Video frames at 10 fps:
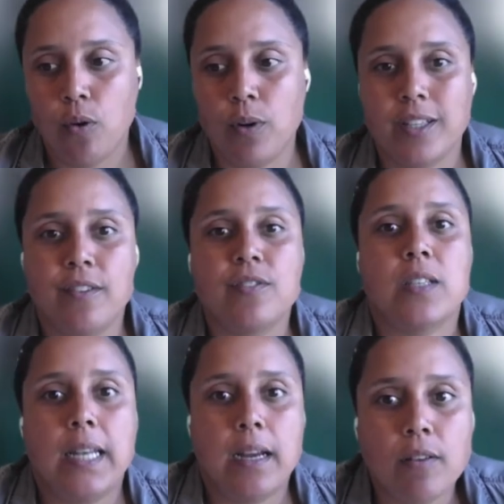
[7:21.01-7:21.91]
what-if
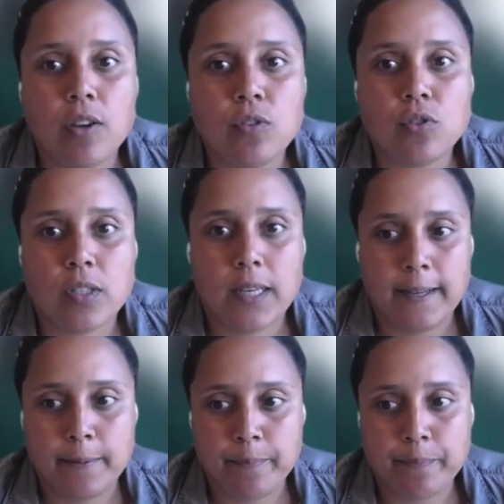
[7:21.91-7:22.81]
scenarios
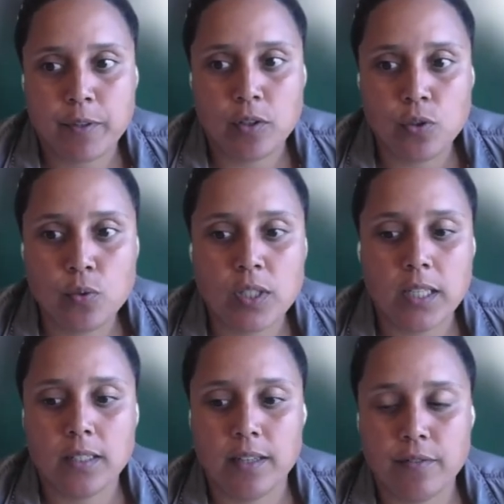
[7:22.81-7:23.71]

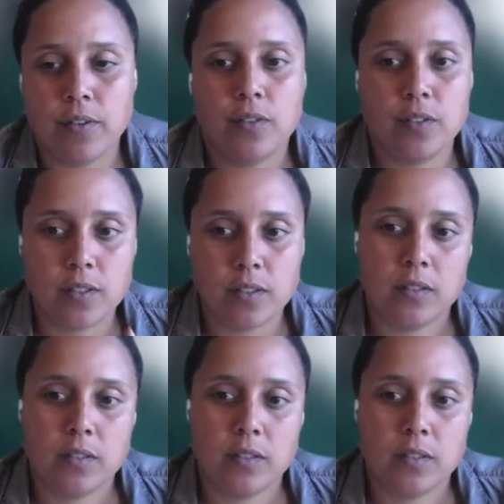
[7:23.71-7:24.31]
using different